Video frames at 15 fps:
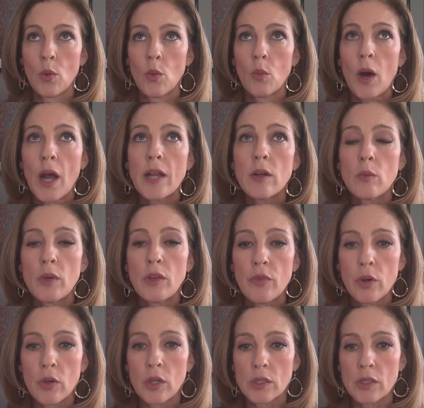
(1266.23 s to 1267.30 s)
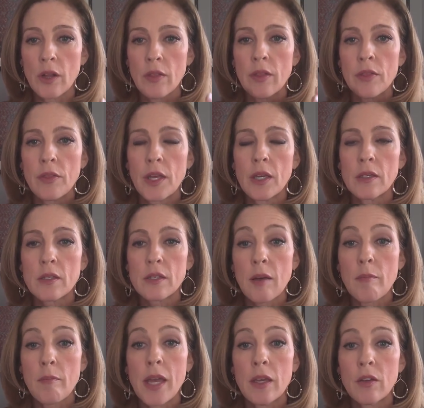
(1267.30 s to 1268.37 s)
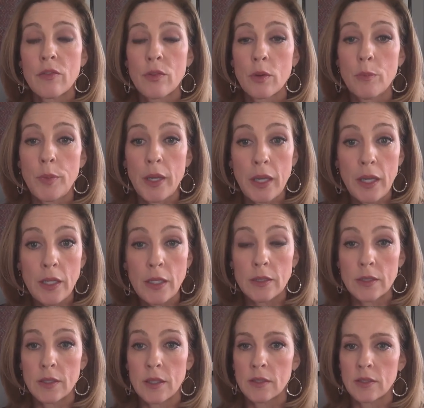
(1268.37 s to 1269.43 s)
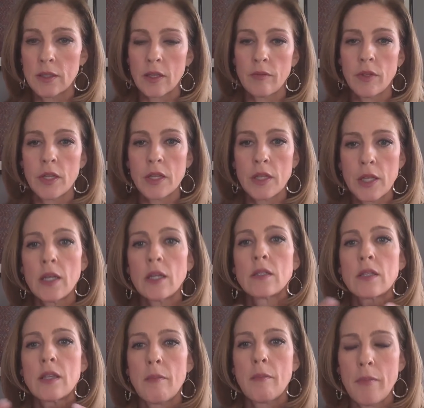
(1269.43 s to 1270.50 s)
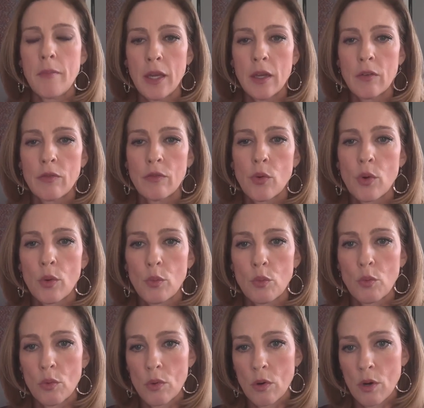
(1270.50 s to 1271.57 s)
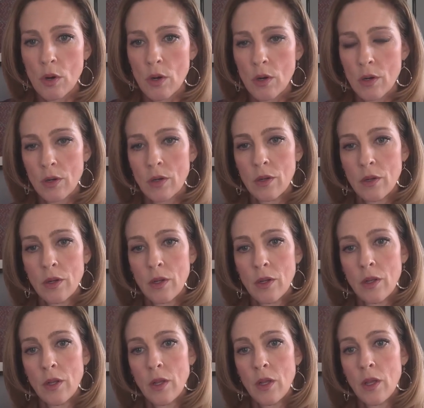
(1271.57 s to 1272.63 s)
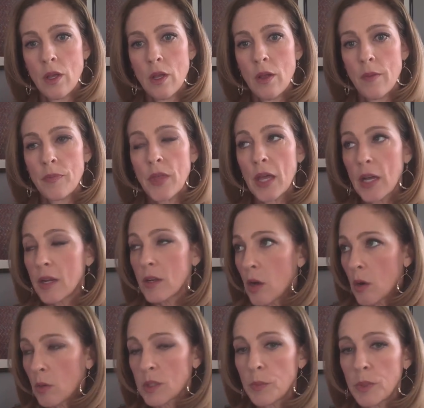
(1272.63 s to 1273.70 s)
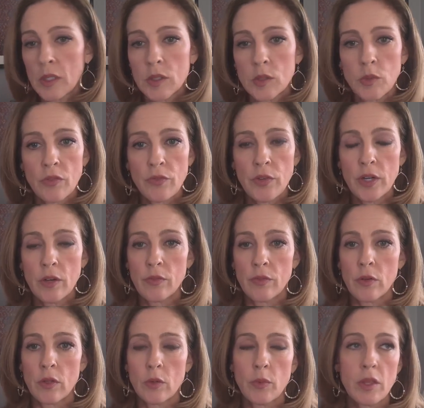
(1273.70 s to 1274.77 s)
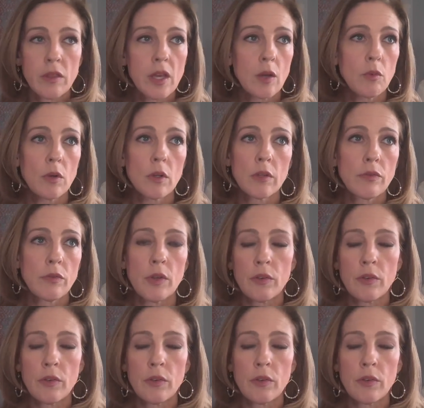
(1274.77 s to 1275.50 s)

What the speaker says: Why don't we focus on the things that make for peace instead of the things that make for war? And I know it's because we're fearful and we think, well, if